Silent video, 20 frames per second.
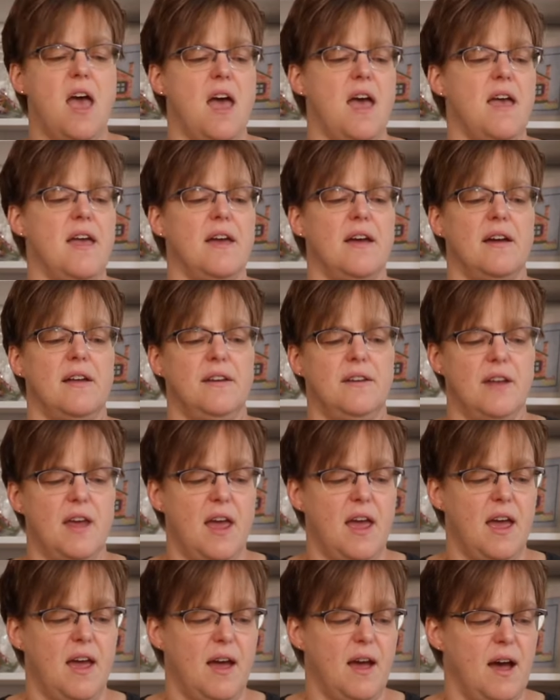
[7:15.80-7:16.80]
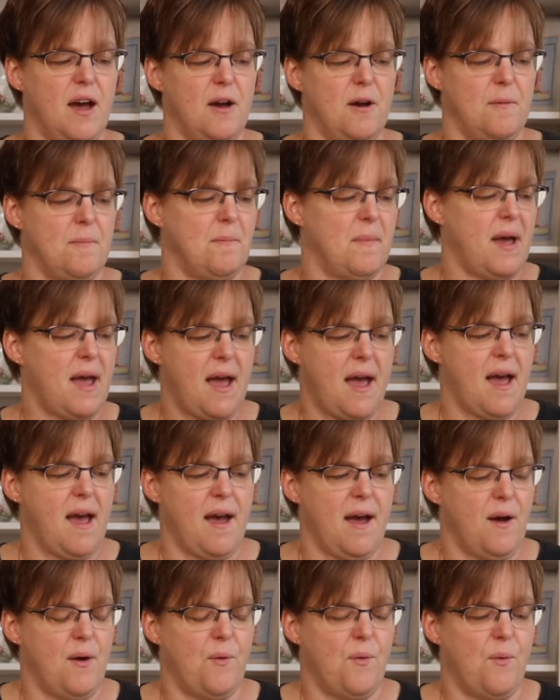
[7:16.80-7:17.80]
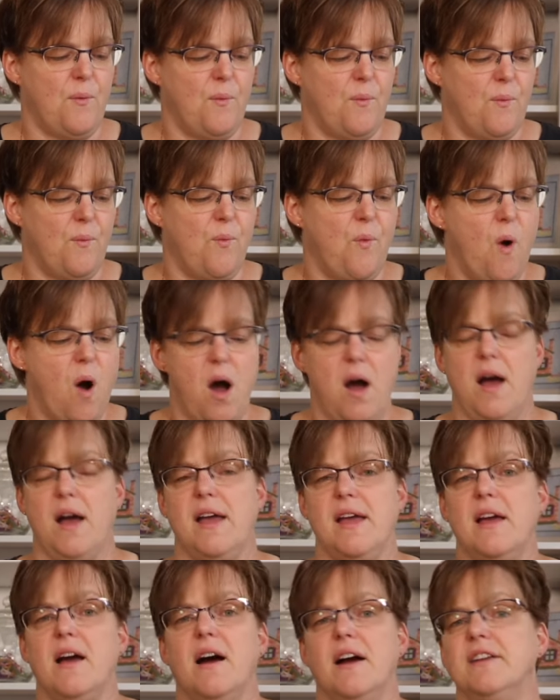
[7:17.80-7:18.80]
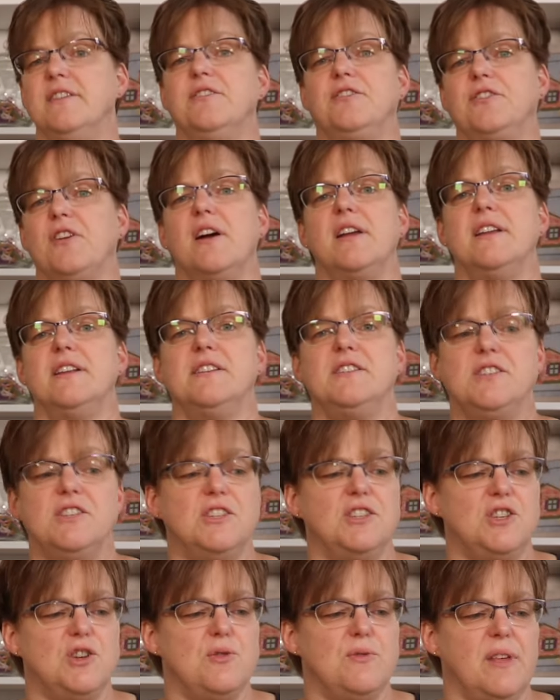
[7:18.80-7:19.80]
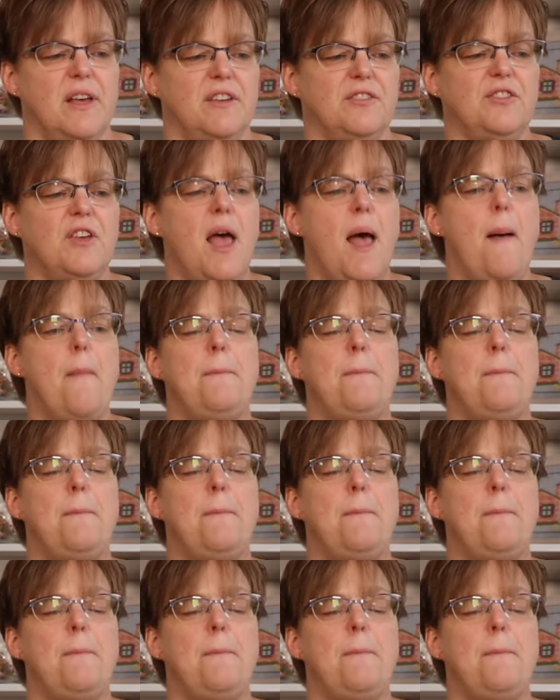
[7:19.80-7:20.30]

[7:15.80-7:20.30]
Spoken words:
and why I decided to do this.